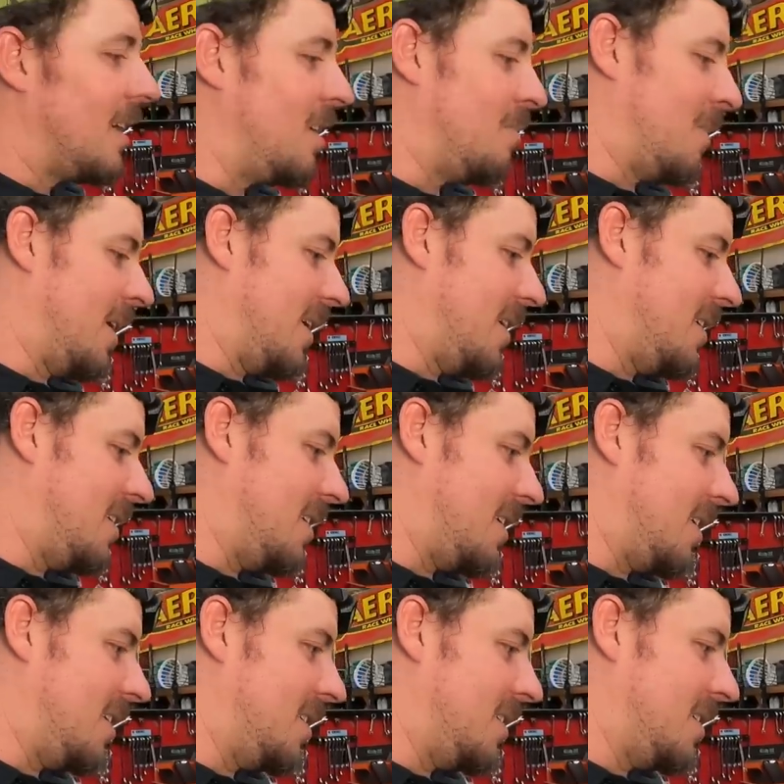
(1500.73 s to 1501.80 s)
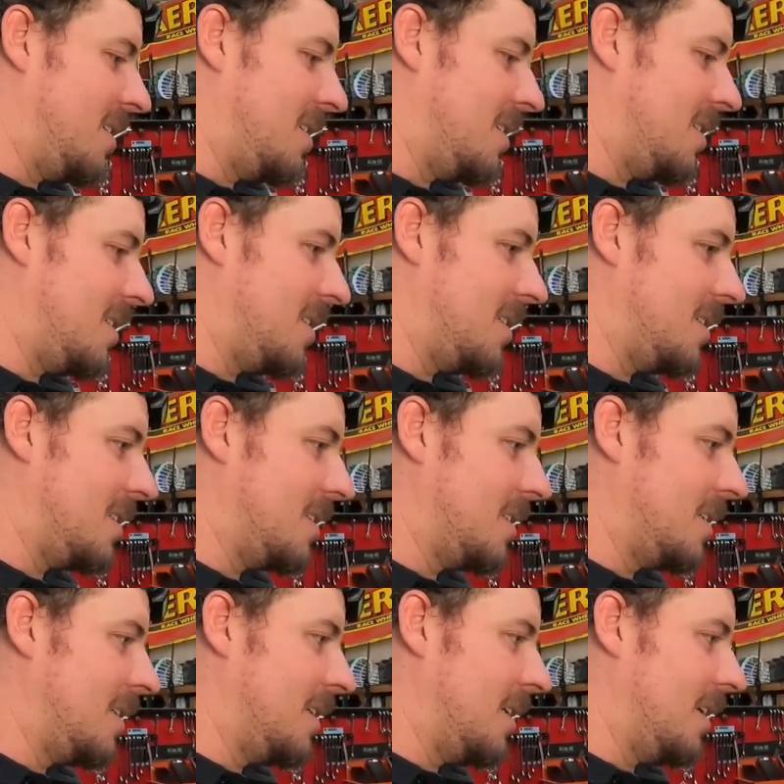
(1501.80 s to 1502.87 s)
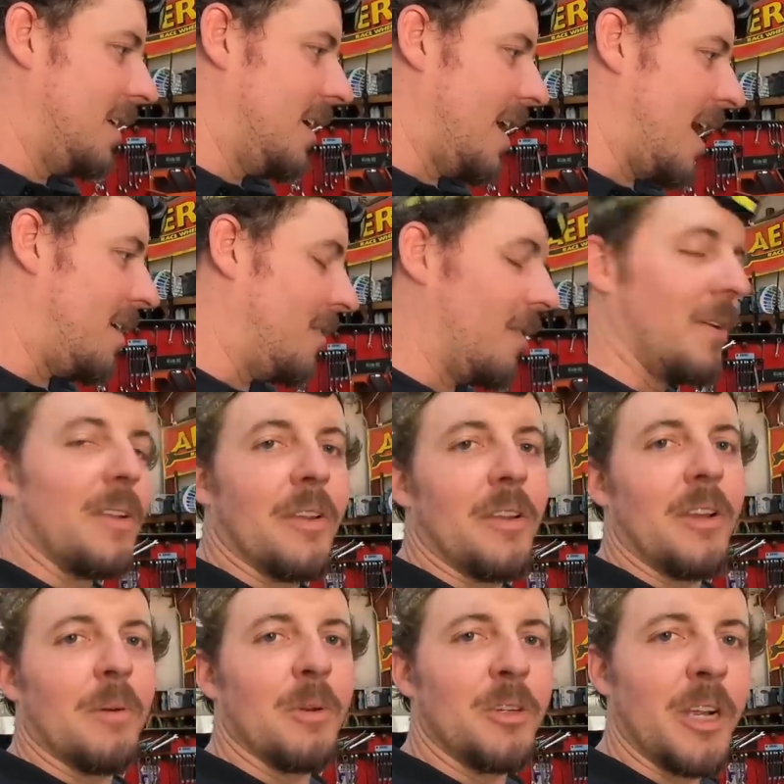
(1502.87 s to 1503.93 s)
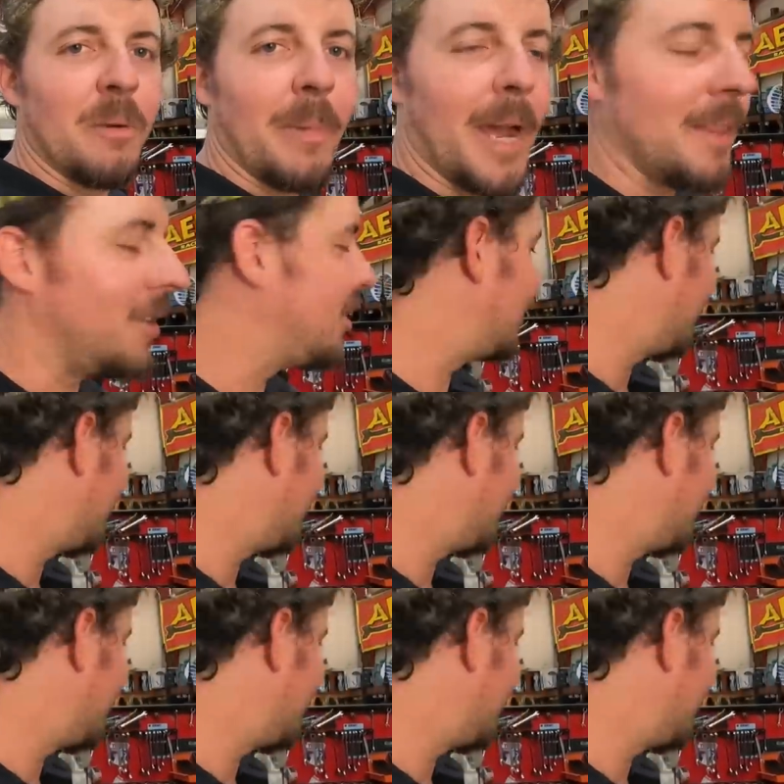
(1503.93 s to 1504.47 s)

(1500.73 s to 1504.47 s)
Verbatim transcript: Oh my gosh. I don't know what to do. I'm gonna try to buy the